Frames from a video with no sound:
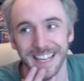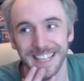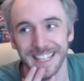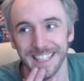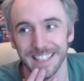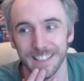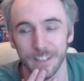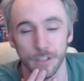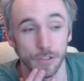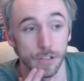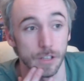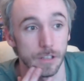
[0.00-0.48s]

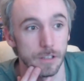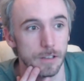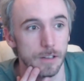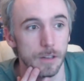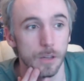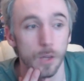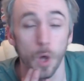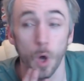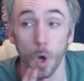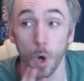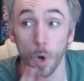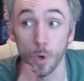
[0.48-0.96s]
There's a
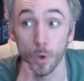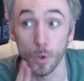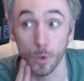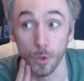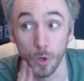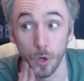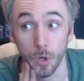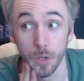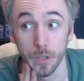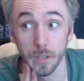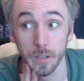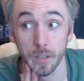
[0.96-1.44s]
lot going
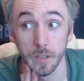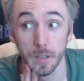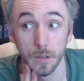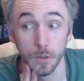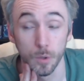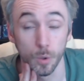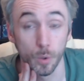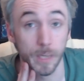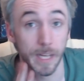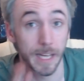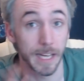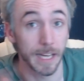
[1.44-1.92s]
on.
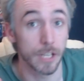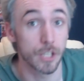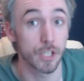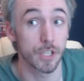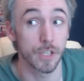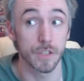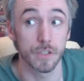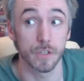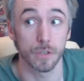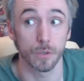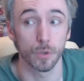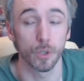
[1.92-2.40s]

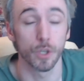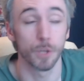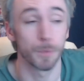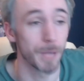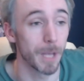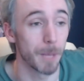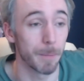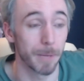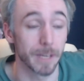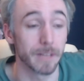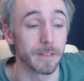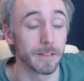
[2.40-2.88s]
Locations are going to be a
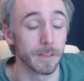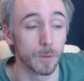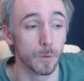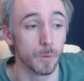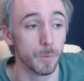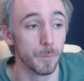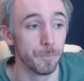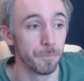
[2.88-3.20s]
big deal.